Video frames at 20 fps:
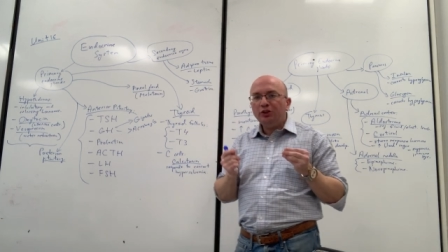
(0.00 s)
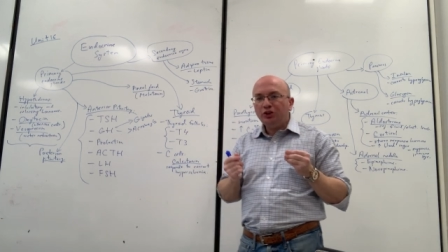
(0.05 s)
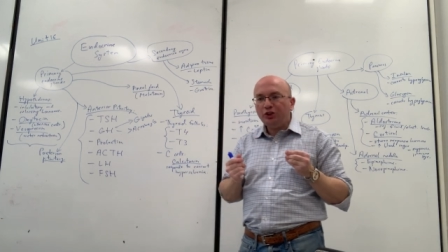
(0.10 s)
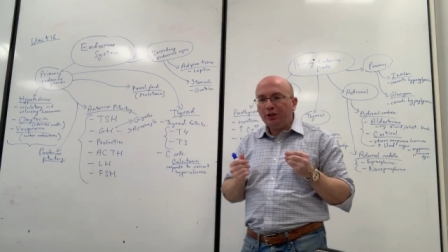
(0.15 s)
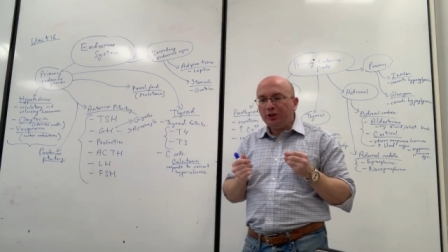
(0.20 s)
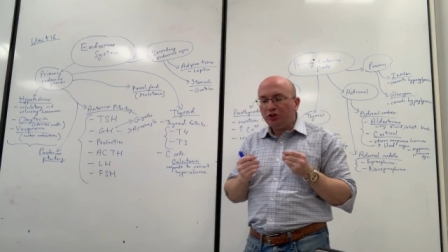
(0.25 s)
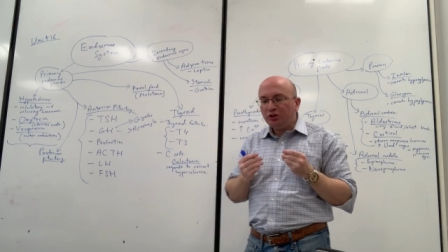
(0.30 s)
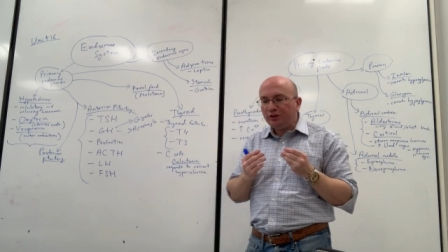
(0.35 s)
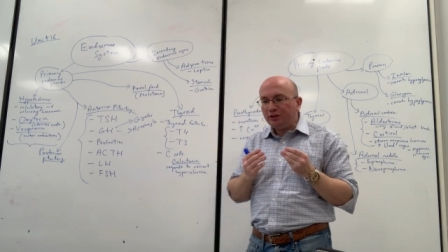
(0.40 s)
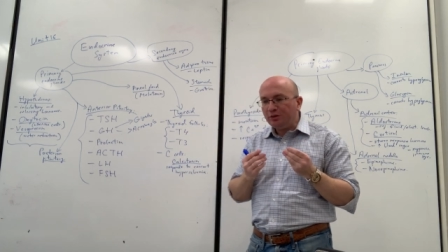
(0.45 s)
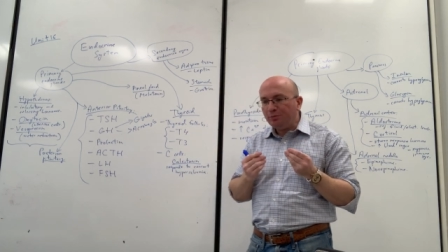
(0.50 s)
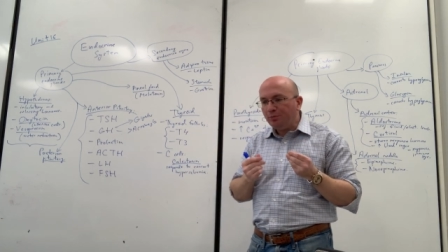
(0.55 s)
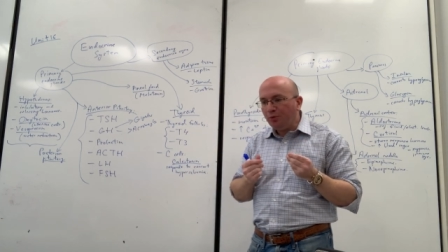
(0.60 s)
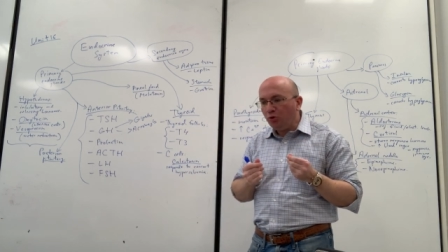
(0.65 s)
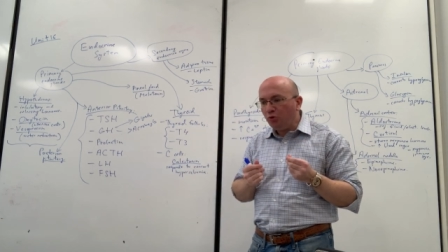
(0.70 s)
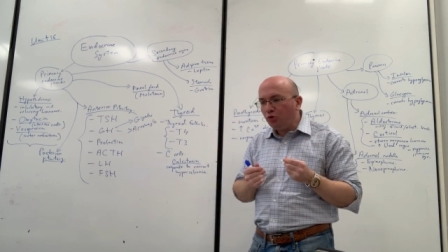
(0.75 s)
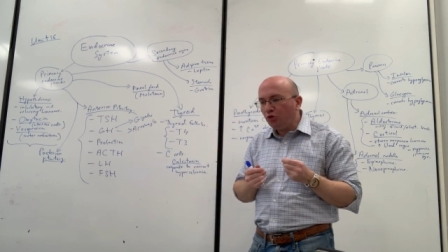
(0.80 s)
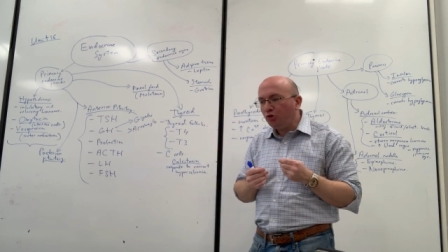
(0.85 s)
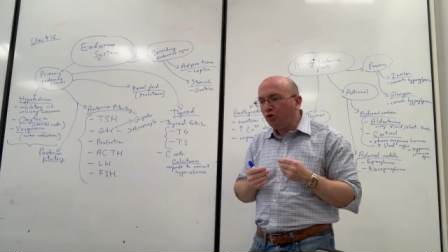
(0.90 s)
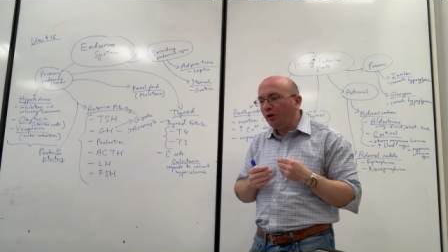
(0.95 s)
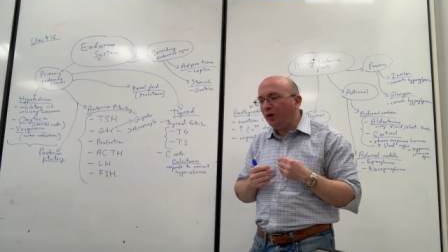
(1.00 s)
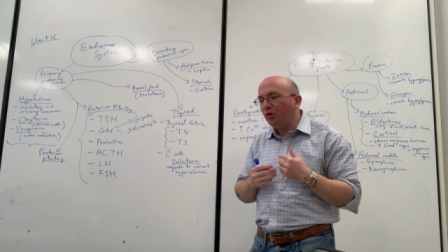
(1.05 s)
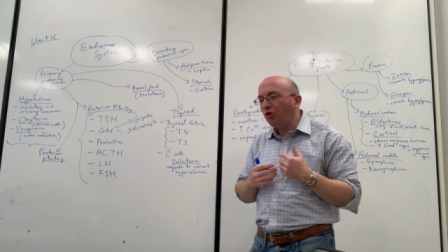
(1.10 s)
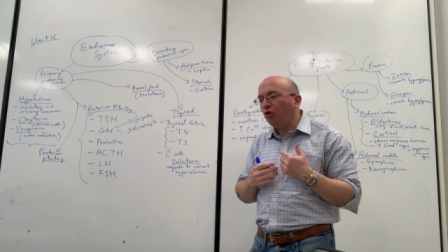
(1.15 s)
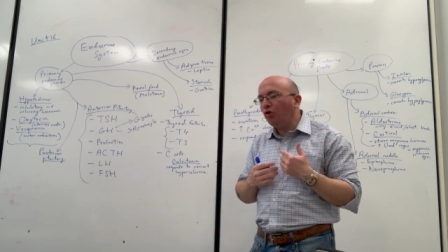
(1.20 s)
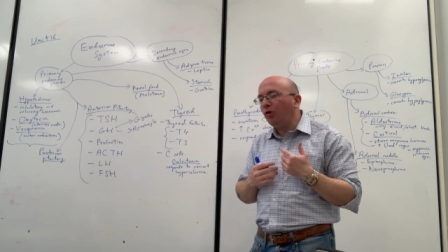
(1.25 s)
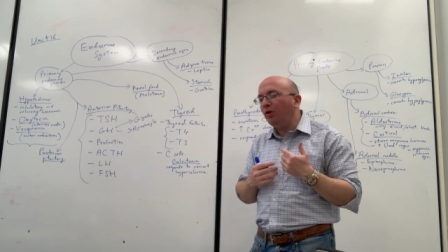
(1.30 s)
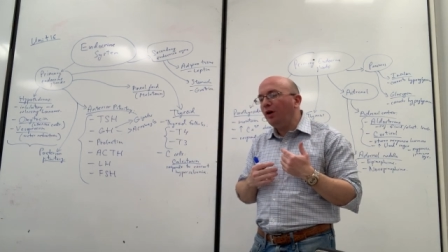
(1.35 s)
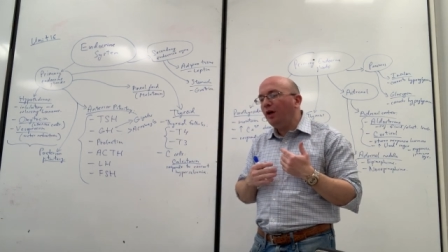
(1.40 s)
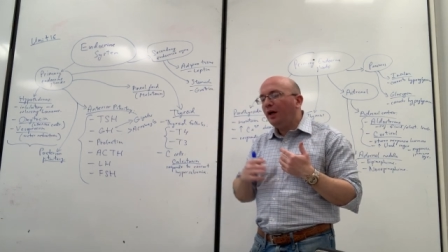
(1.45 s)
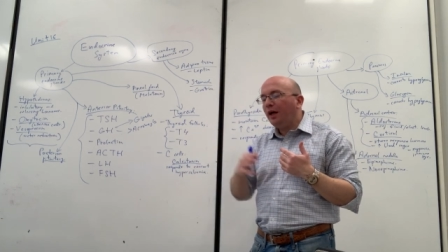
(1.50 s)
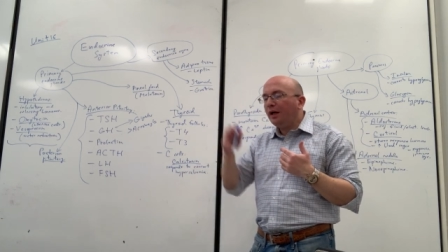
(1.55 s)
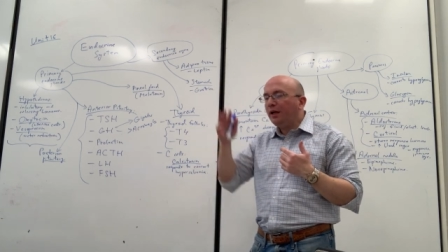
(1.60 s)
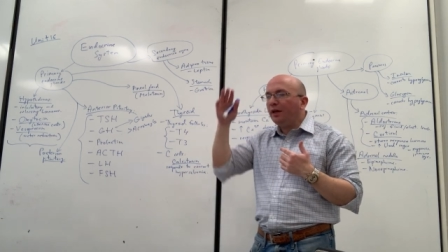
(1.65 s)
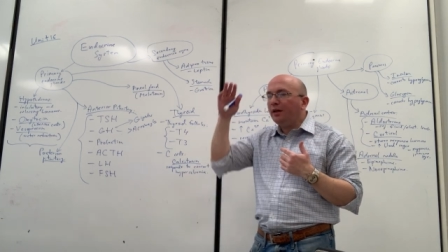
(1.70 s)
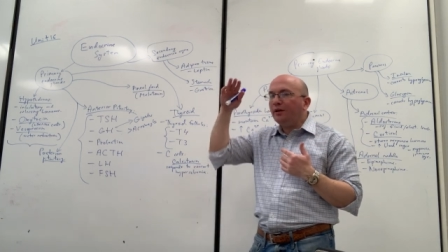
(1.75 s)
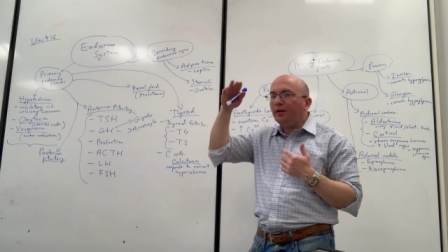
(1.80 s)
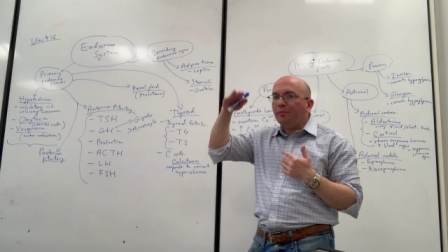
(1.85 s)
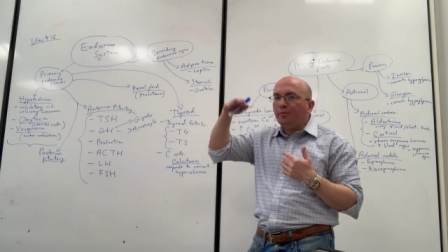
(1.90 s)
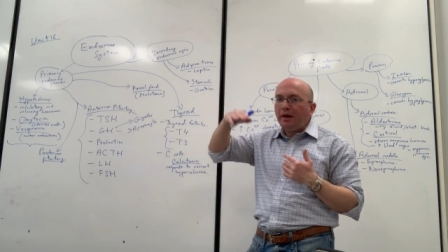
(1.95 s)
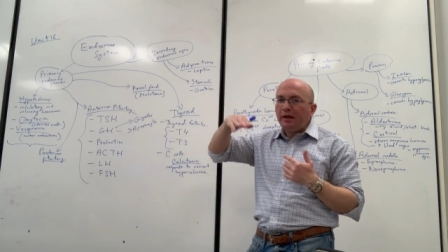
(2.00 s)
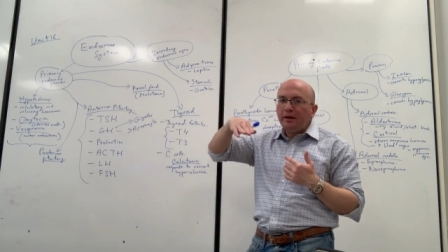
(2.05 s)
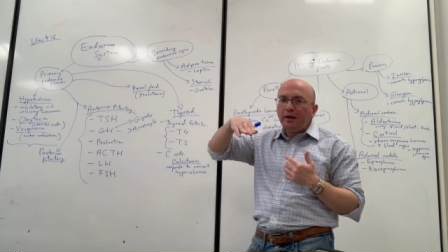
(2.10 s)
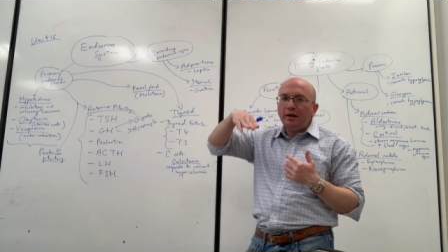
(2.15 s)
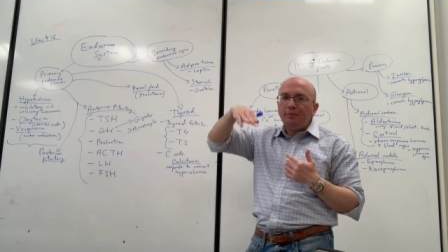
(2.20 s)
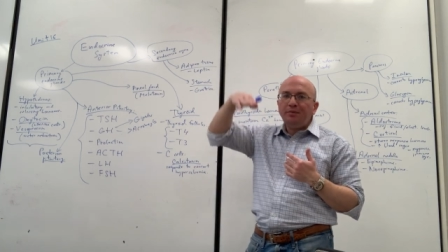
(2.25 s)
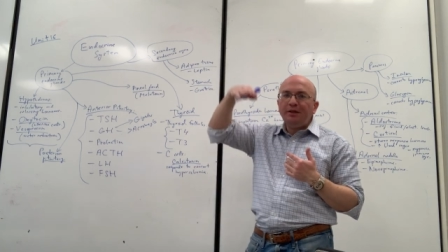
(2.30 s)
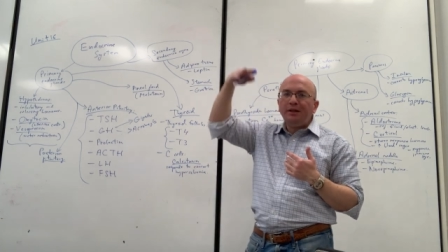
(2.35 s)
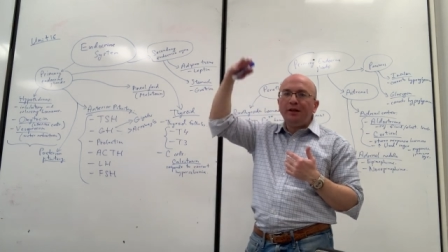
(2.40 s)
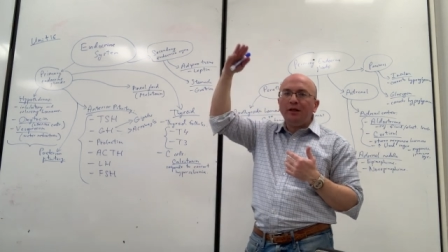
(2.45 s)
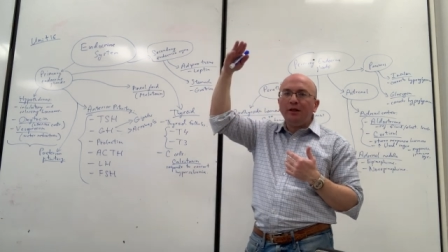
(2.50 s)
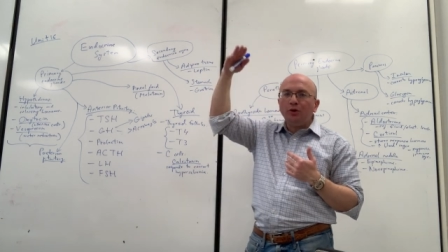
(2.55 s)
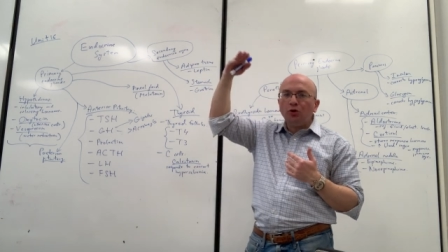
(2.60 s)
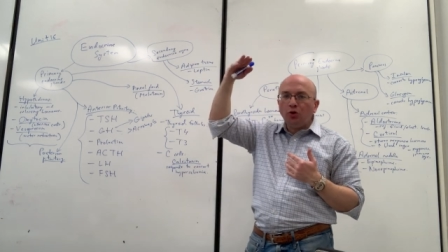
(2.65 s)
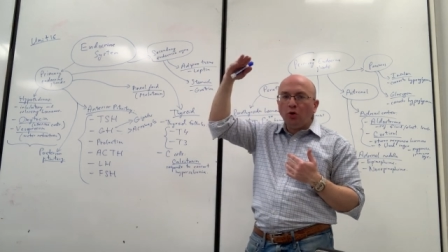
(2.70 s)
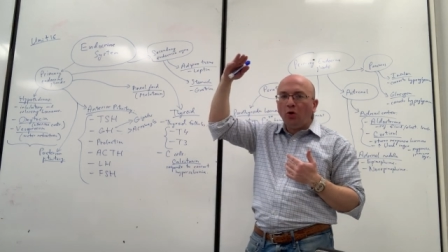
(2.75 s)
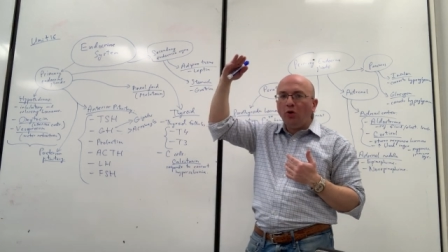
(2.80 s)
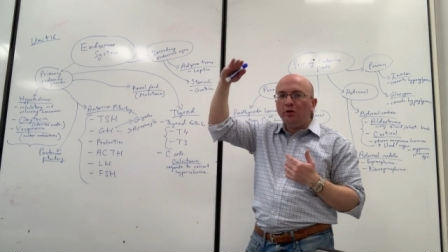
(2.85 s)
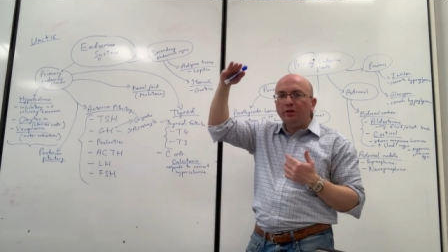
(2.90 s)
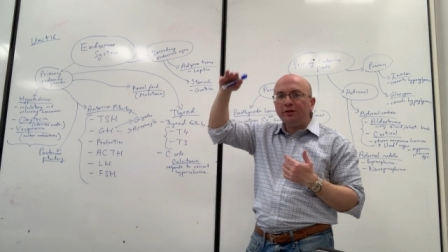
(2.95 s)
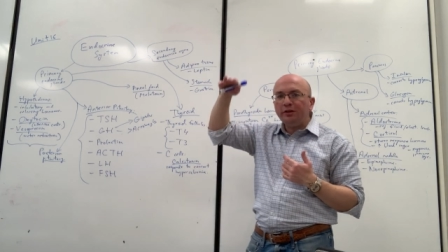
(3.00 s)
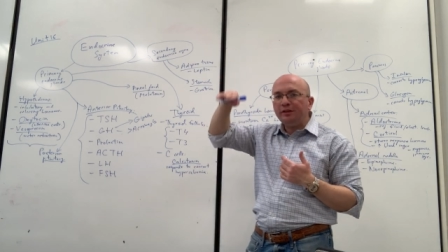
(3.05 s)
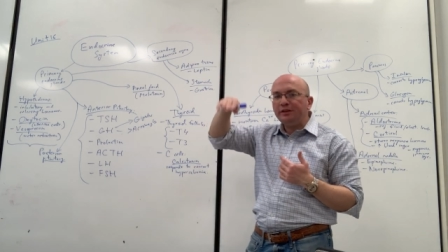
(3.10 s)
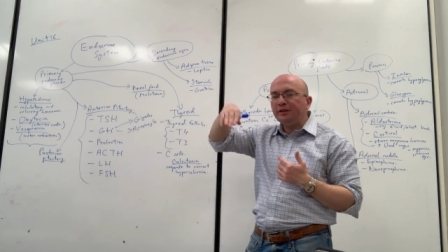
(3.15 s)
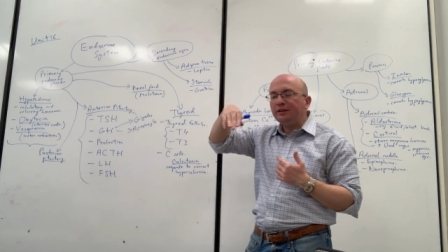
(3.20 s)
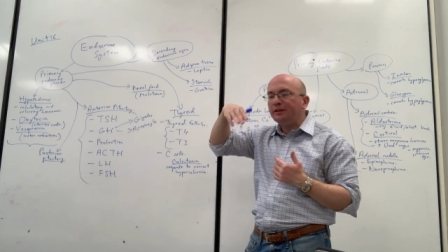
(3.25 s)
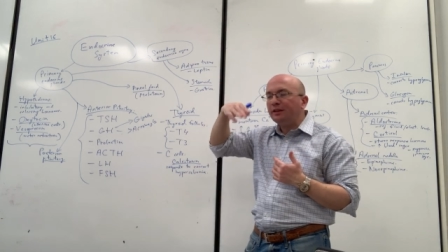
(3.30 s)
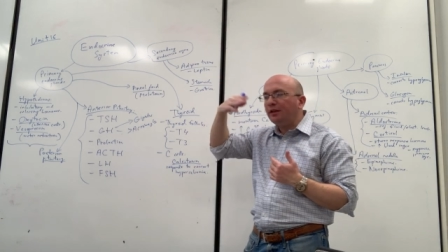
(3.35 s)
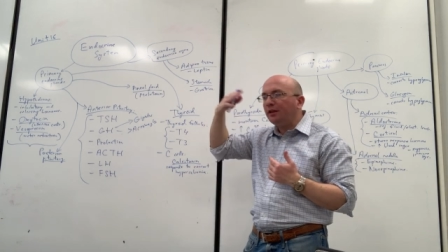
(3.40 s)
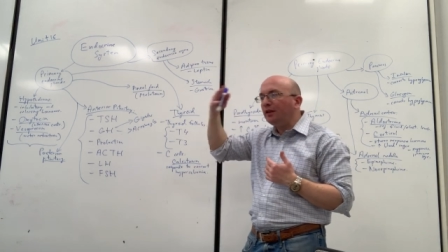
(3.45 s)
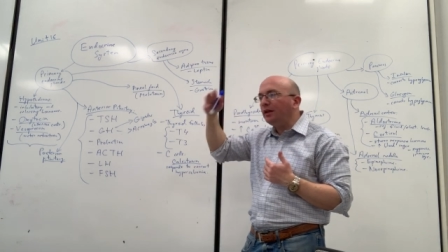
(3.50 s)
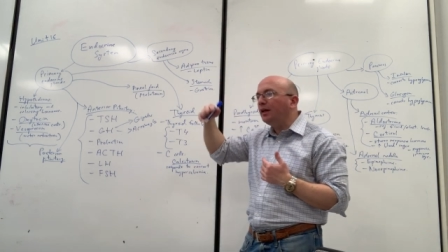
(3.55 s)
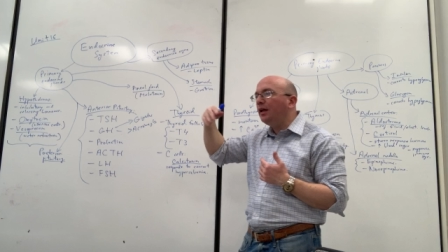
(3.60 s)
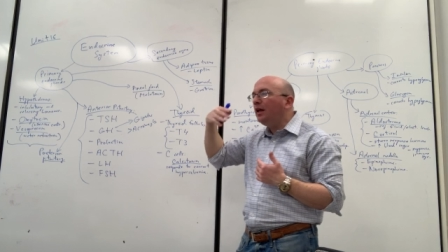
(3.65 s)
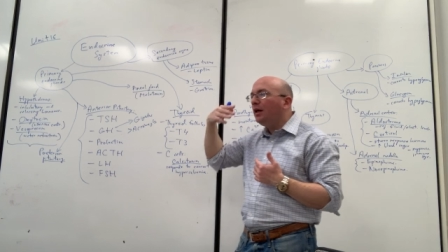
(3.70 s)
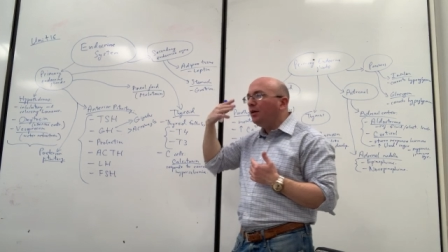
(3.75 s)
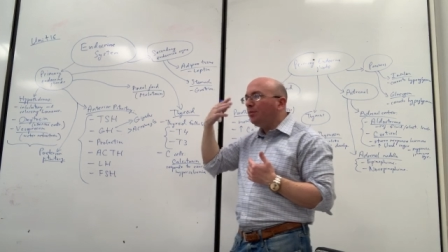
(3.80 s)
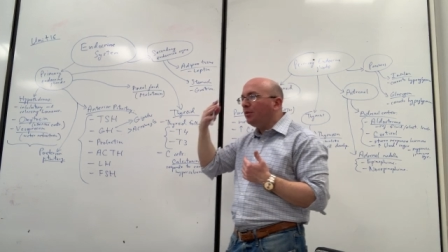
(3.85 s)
changes in bone structure. Again, they might not be getting taller necessarily,